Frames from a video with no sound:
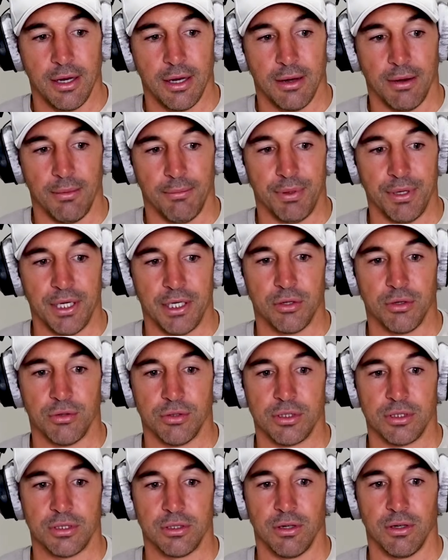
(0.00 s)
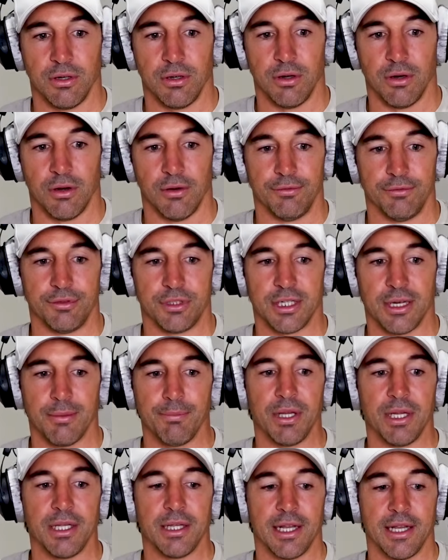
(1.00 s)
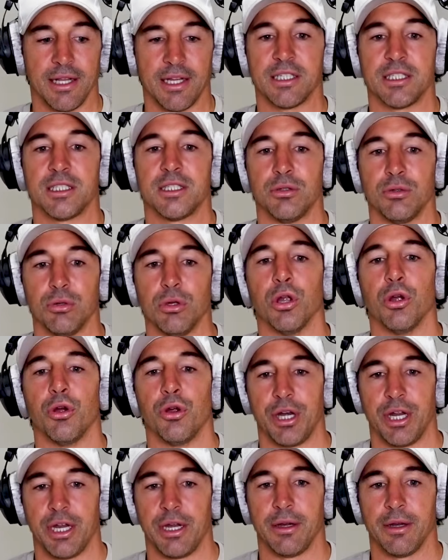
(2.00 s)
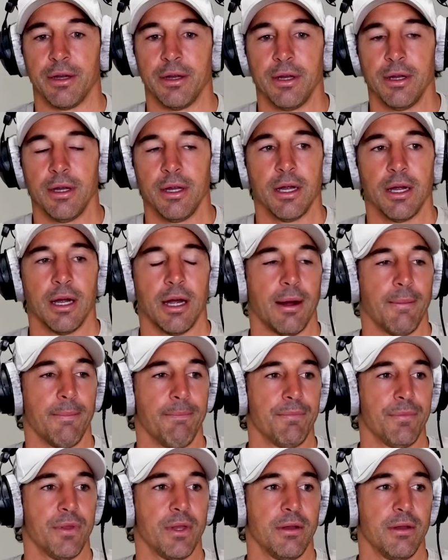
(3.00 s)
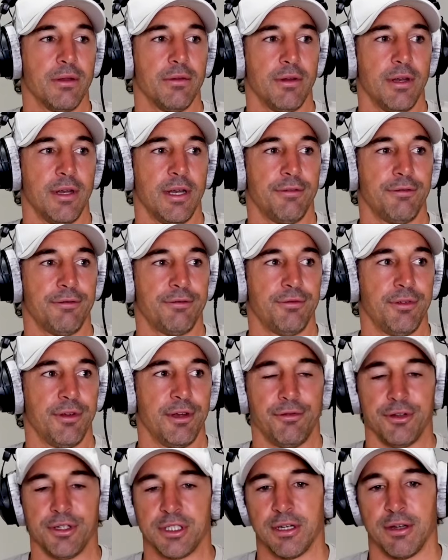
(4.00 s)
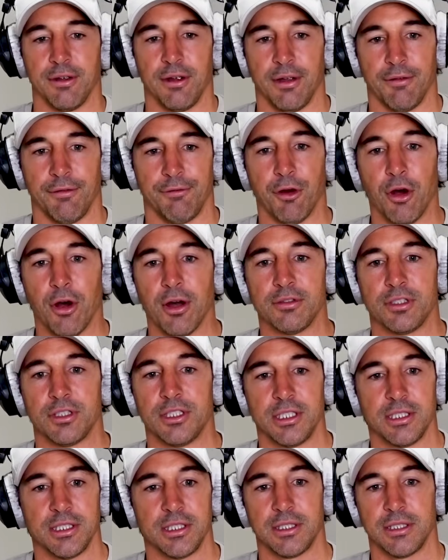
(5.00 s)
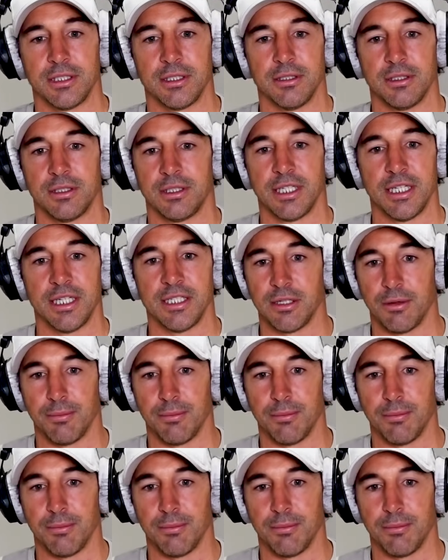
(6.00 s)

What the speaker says: because of something that they're still learning. If it's a 5-6 season